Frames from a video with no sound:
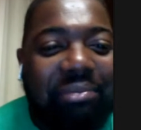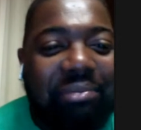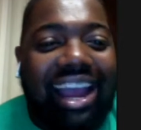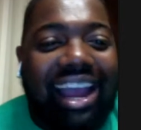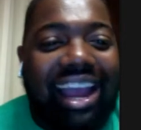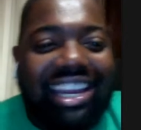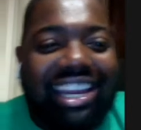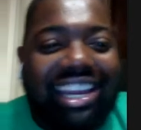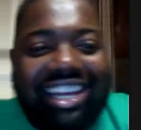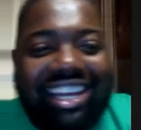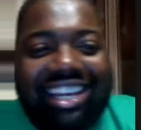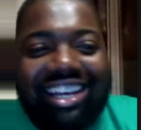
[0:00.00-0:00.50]

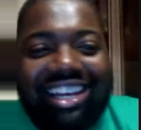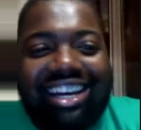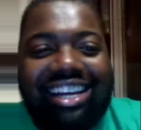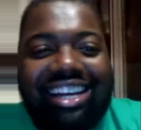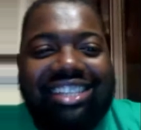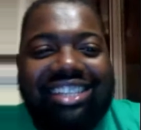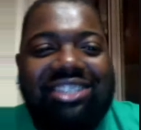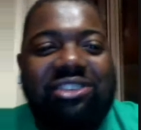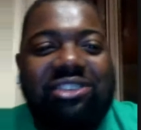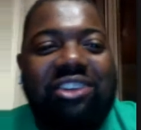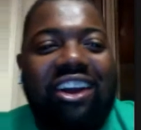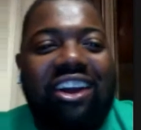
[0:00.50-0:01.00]
Brandon
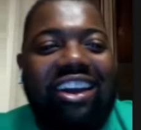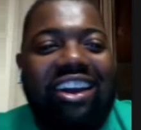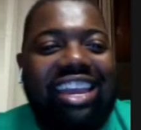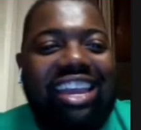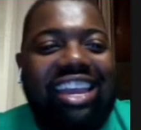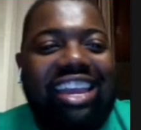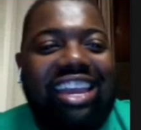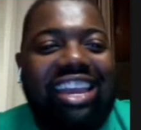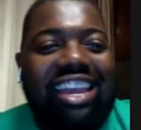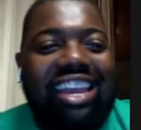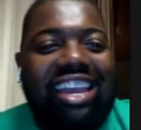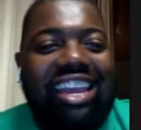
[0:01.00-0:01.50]
Cooks, he
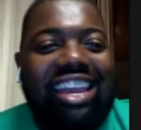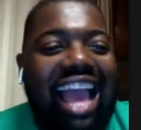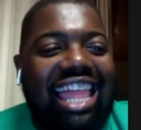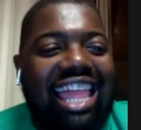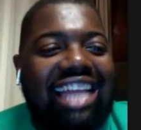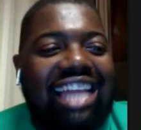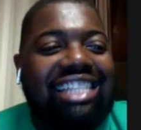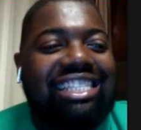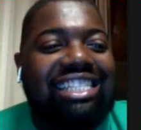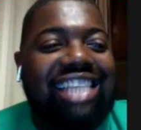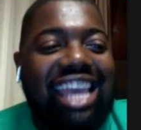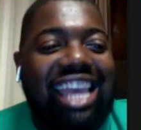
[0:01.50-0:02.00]
done
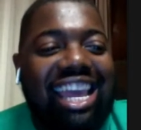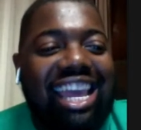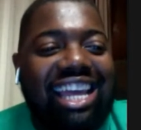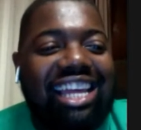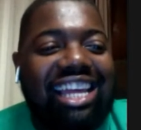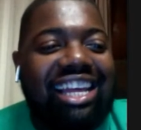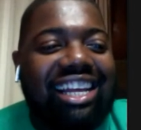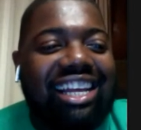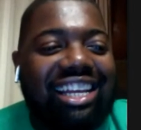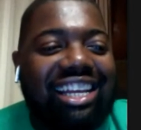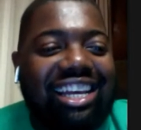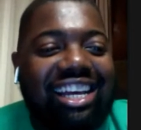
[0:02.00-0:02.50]
had like
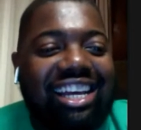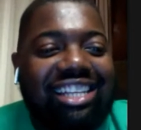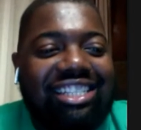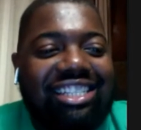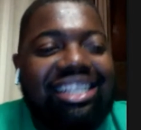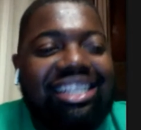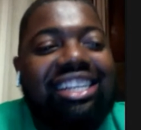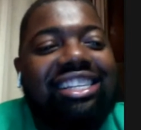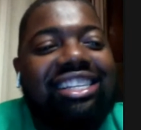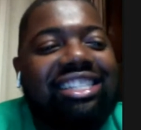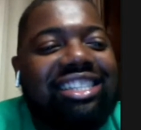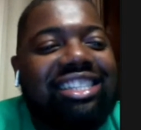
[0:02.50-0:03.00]
10
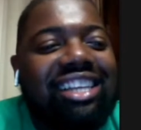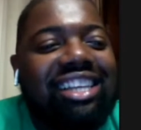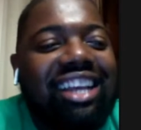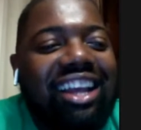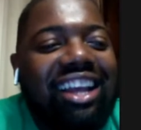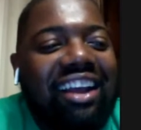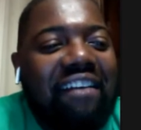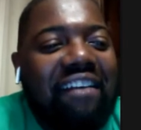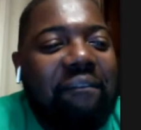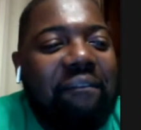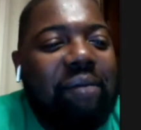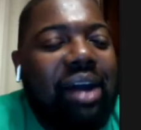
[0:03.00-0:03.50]
concussions.
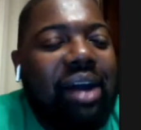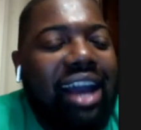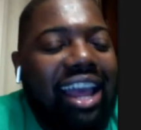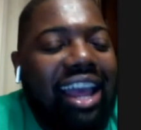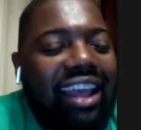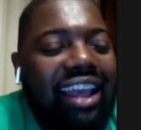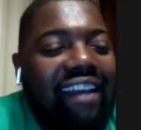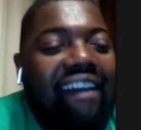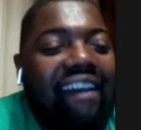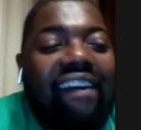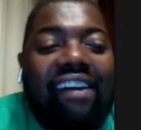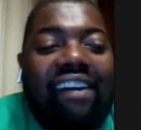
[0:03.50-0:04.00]

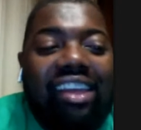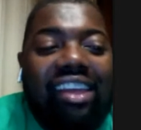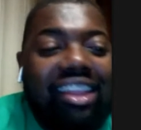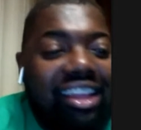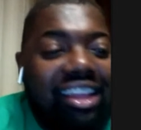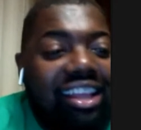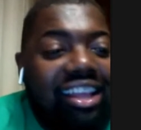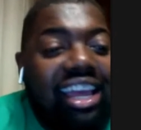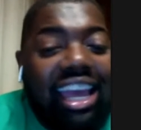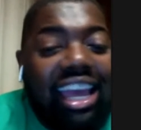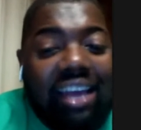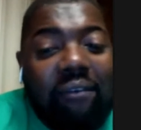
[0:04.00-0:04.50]
But they keep
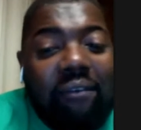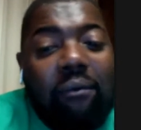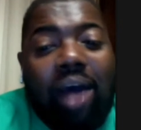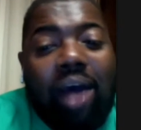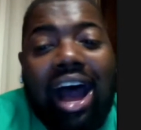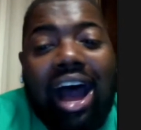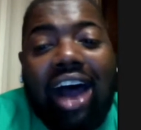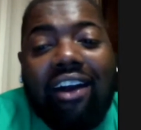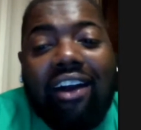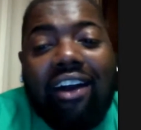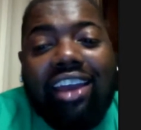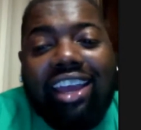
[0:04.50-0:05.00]
sending him
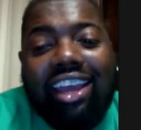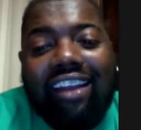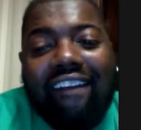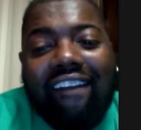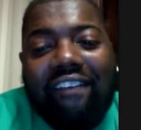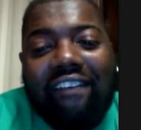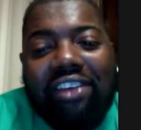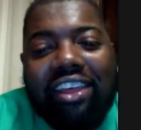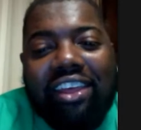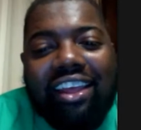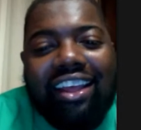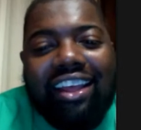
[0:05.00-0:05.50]
across the
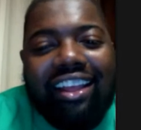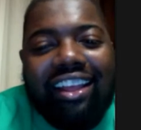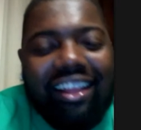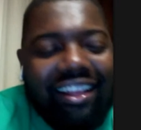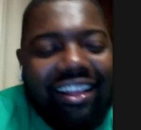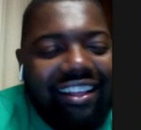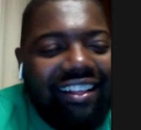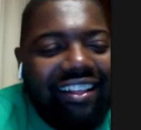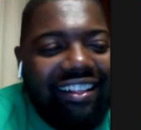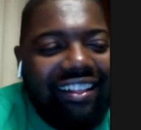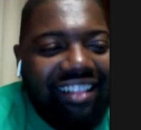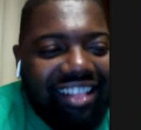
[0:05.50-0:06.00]
middle.
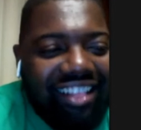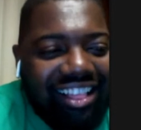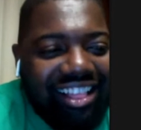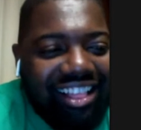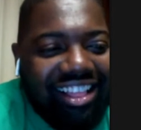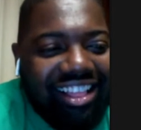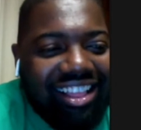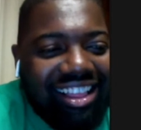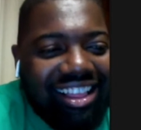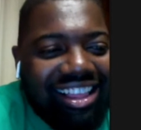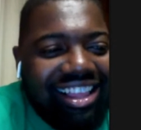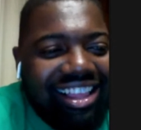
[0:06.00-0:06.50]
He's
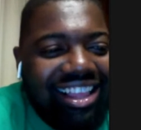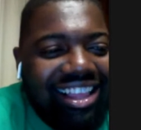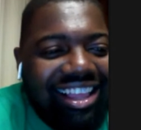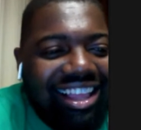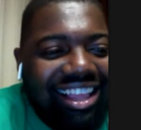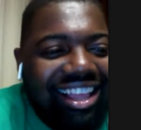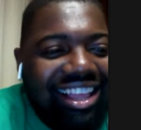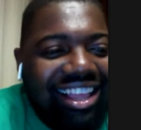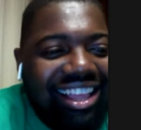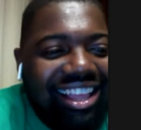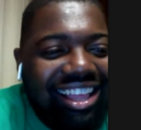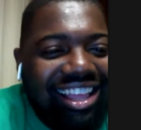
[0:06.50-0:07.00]
5'7".
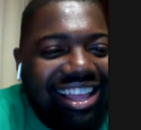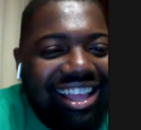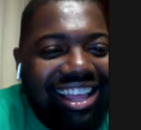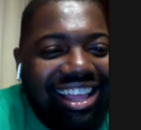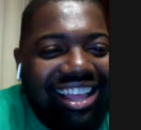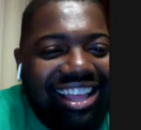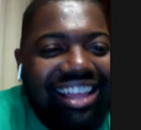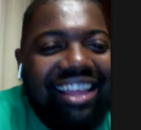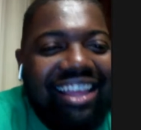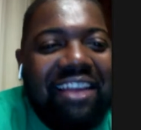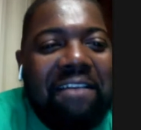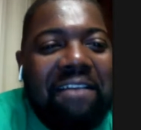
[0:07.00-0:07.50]

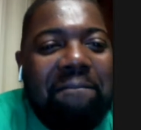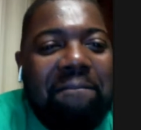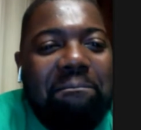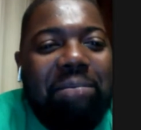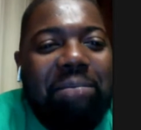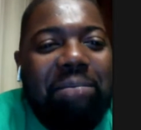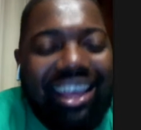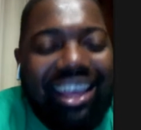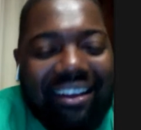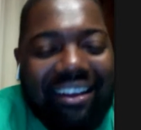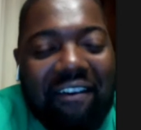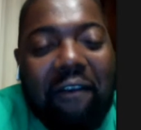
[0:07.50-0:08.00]
Why
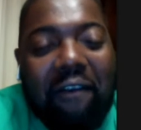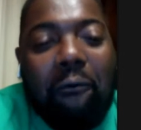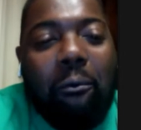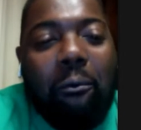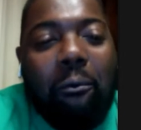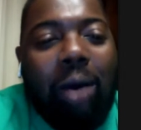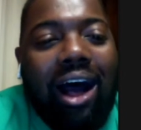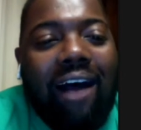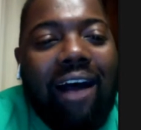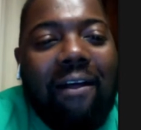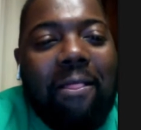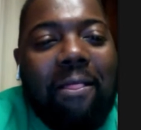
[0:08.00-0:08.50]
is he going
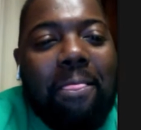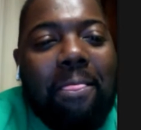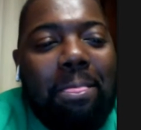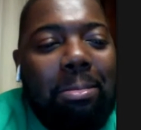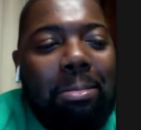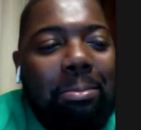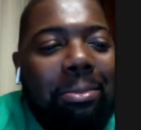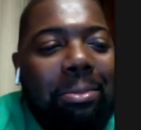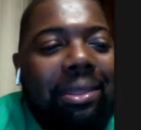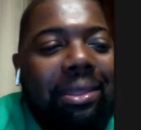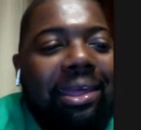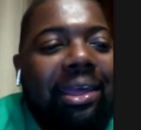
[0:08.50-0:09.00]
across the
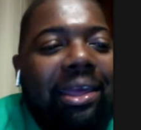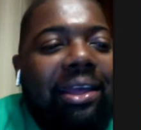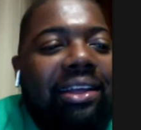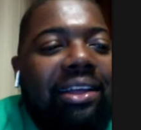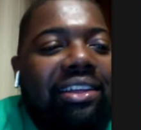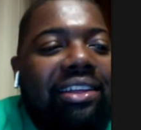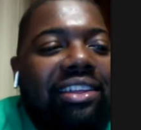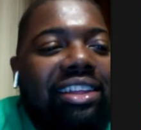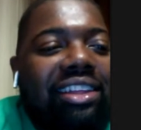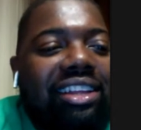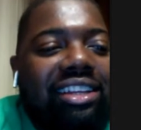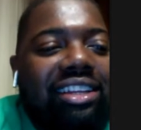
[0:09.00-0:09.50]
middle? He be
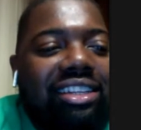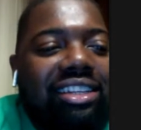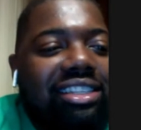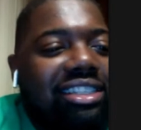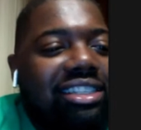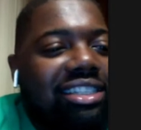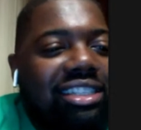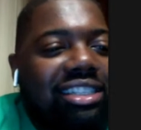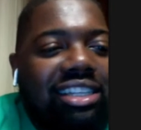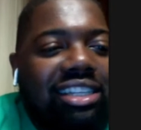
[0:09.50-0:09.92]
getting whacked.